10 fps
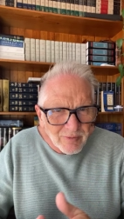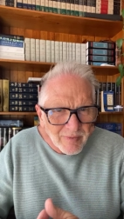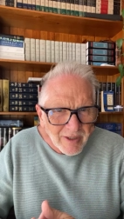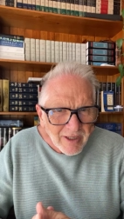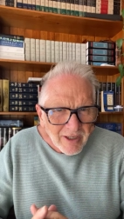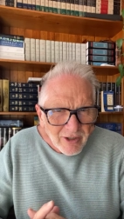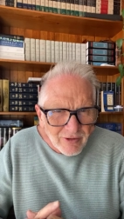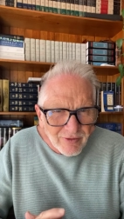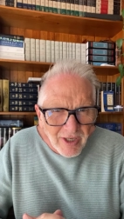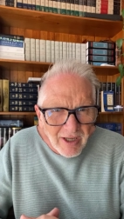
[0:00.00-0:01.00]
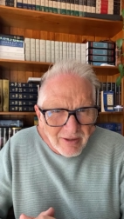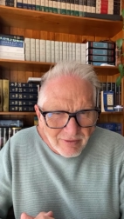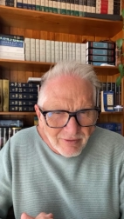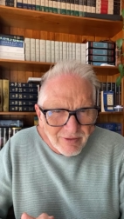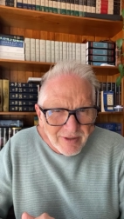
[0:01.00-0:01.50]
And then you will
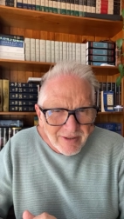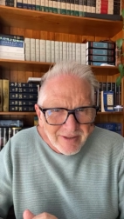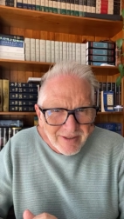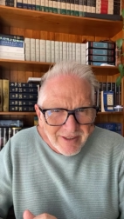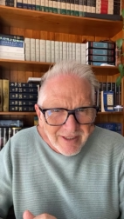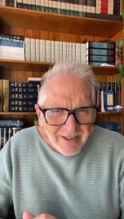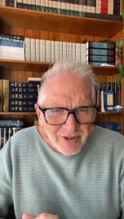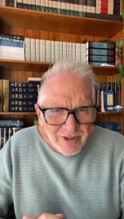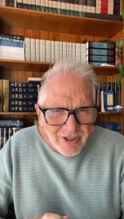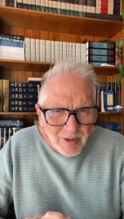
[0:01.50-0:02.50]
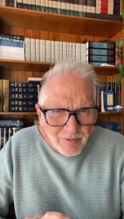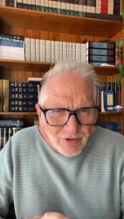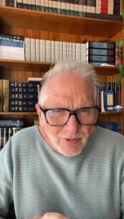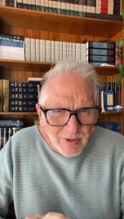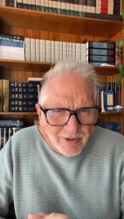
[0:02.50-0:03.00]
understand the wisdom
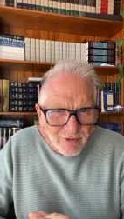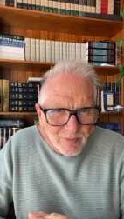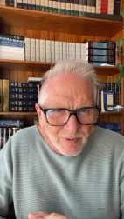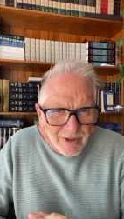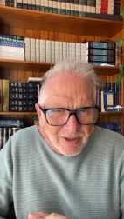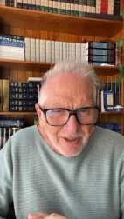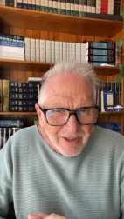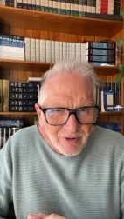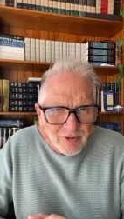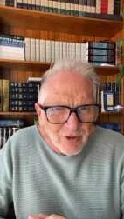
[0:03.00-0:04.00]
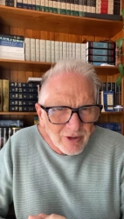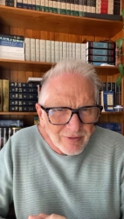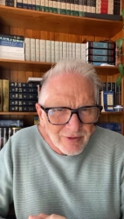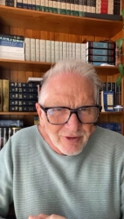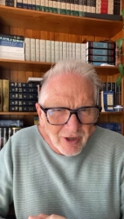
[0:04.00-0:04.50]
of love
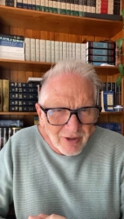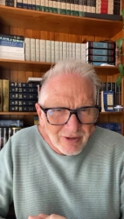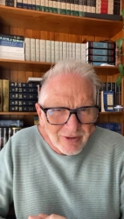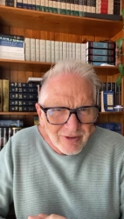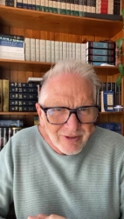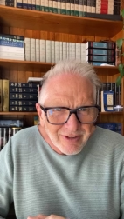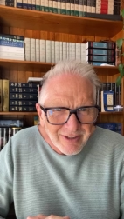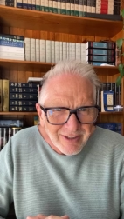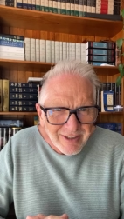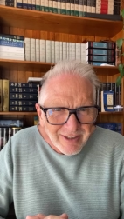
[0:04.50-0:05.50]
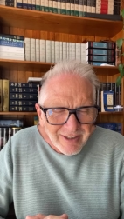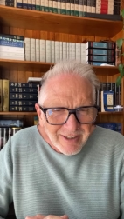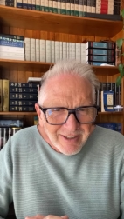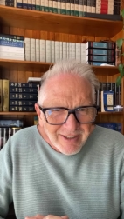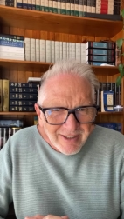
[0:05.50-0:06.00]
that comes to us from the
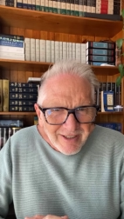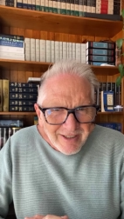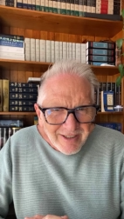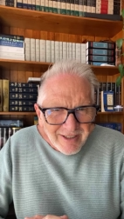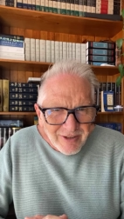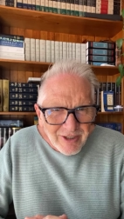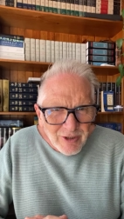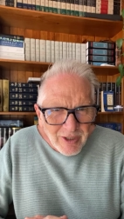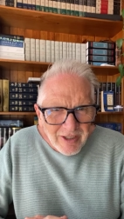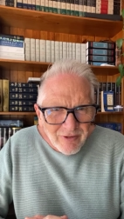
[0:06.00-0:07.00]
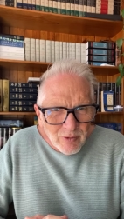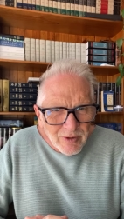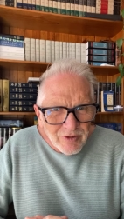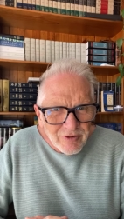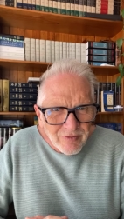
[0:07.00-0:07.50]
Song of Songs.
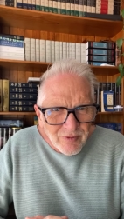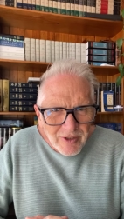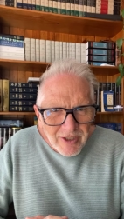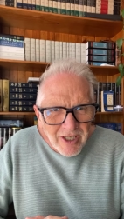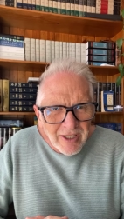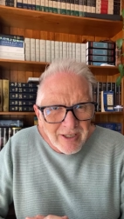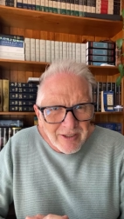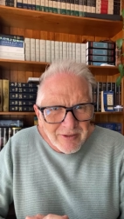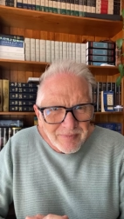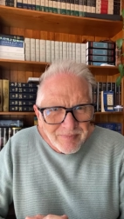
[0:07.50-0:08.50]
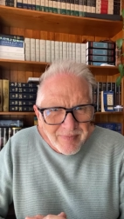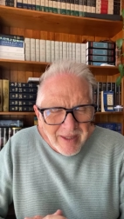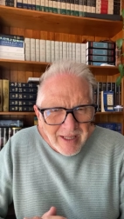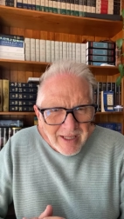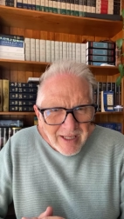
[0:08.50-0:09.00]
And there
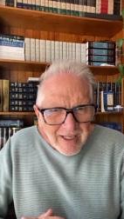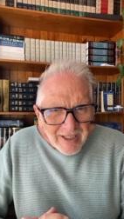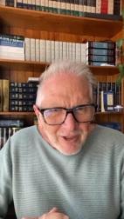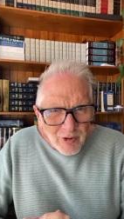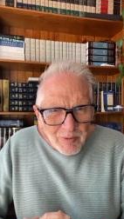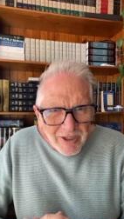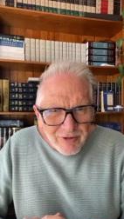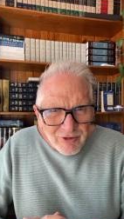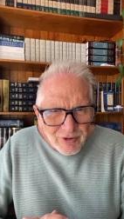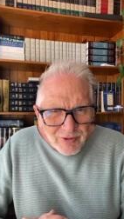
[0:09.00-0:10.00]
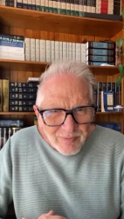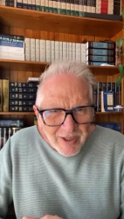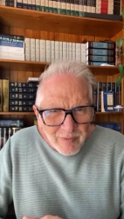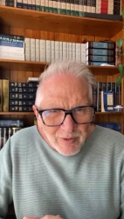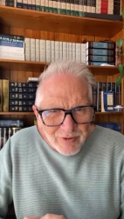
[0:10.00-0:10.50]
you have the wisdom for
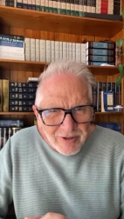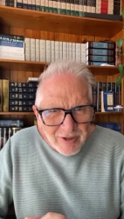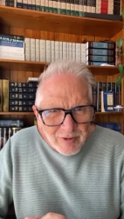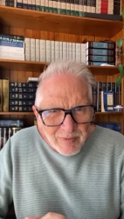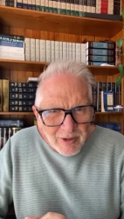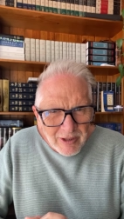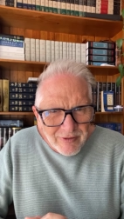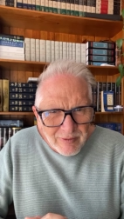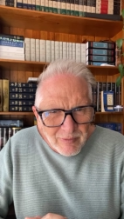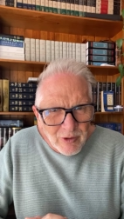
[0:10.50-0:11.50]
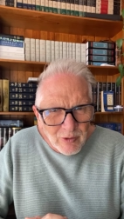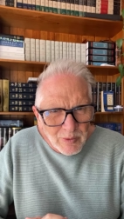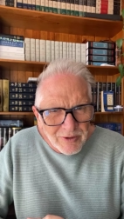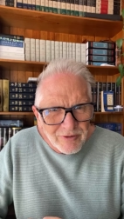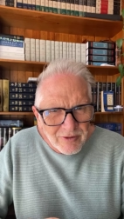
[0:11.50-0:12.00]
today. God
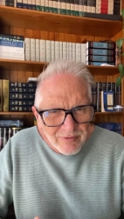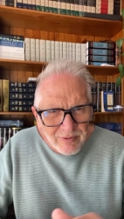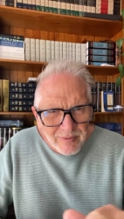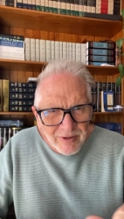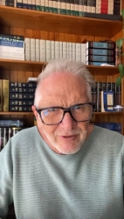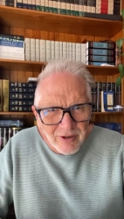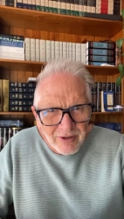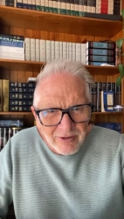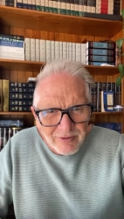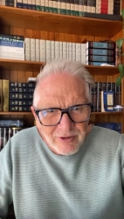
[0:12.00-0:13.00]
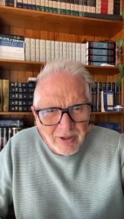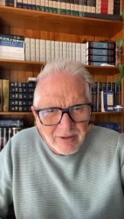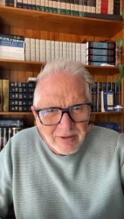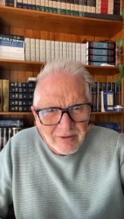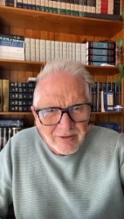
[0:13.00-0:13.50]
bless you, and we'll see you tomorrow
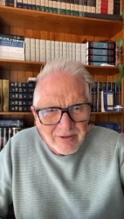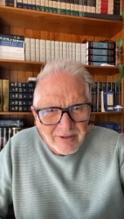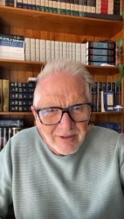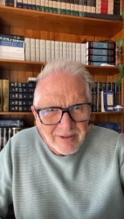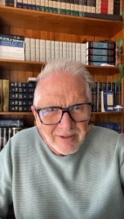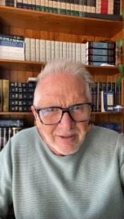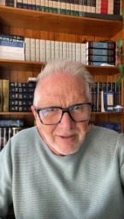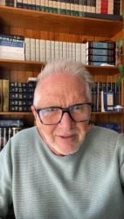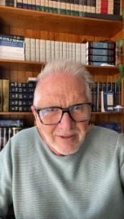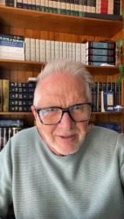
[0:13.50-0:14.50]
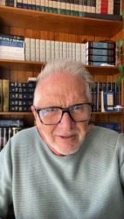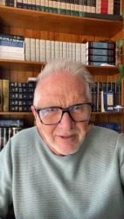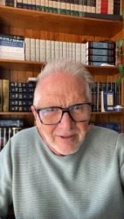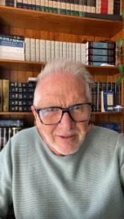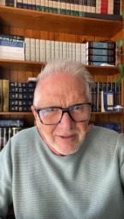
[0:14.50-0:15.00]
for more wisdom from the
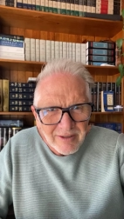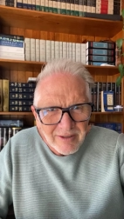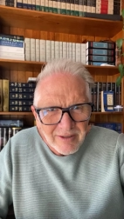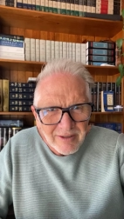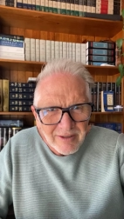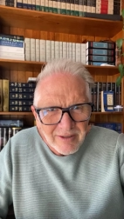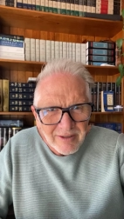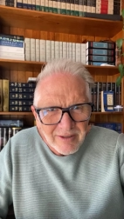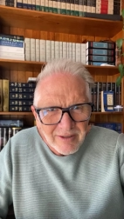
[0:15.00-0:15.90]
Song of Songs.